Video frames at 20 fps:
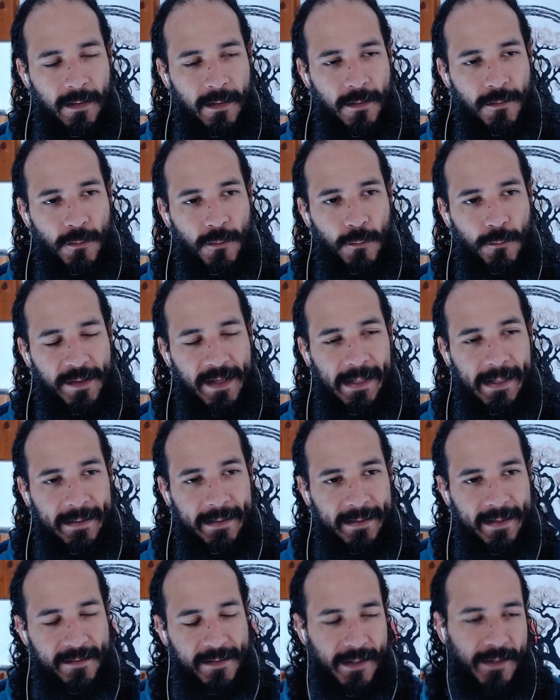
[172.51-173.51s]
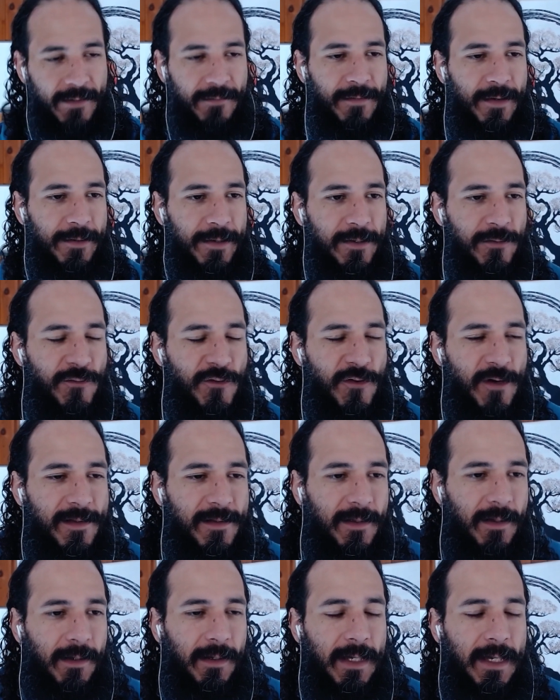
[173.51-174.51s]
So second density is very
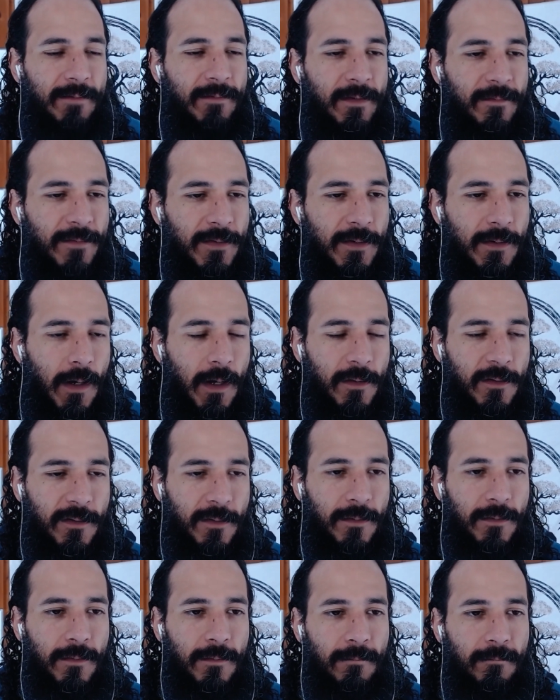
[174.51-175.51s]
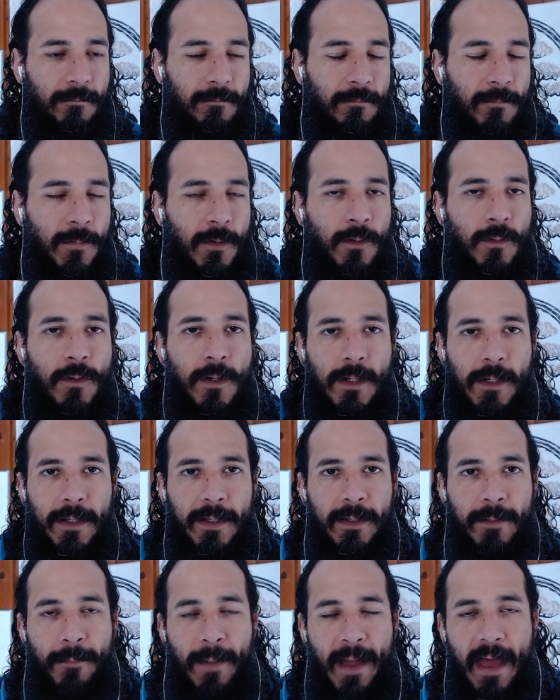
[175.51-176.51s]
interesting, even for us who are
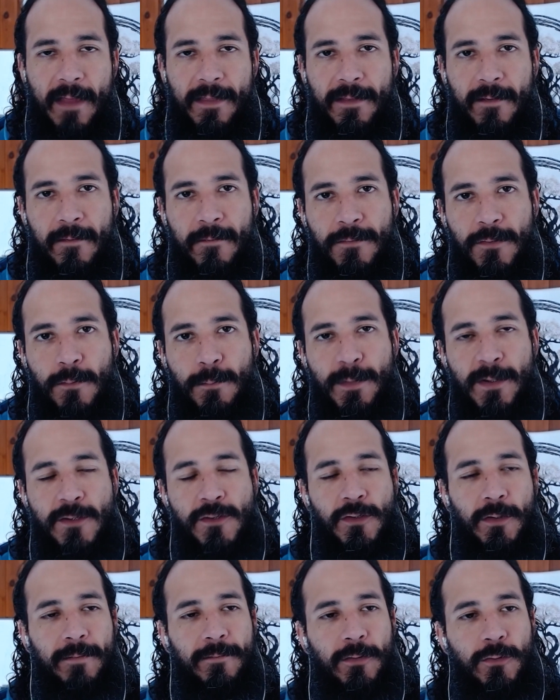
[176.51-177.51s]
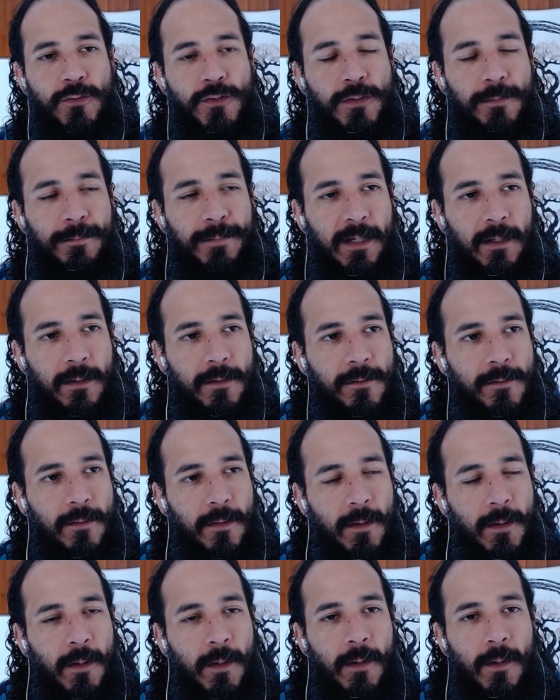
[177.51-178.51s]
in the path of spiritual evolution, because
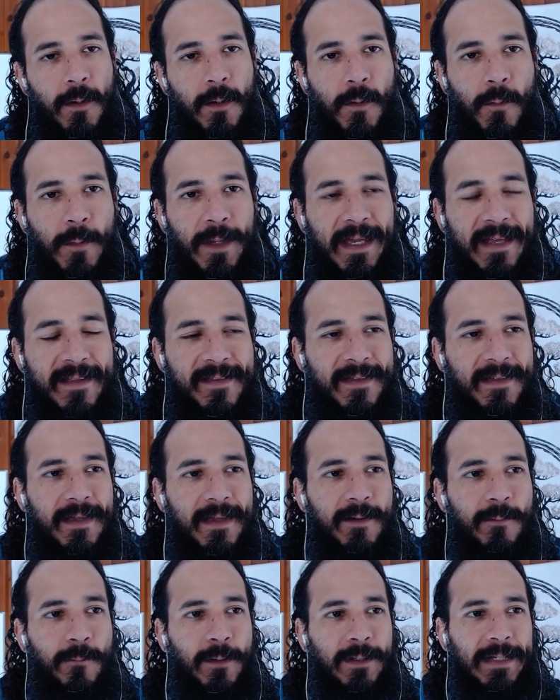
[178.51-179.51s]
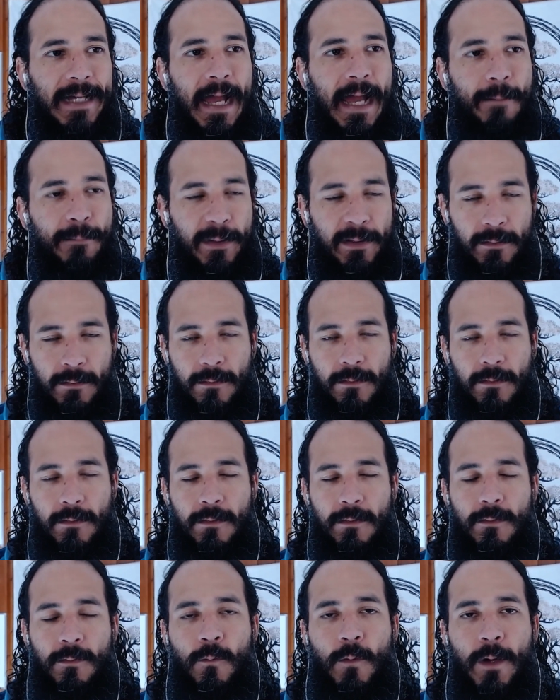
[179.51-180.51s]
we can see what
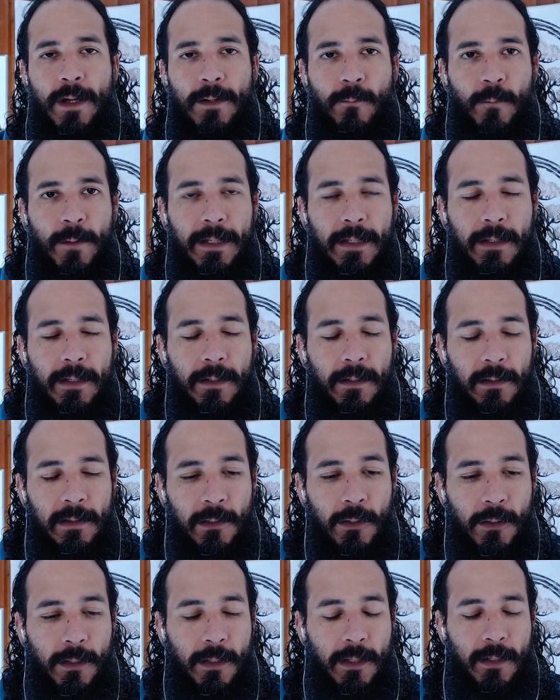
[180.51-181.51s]
happens when we look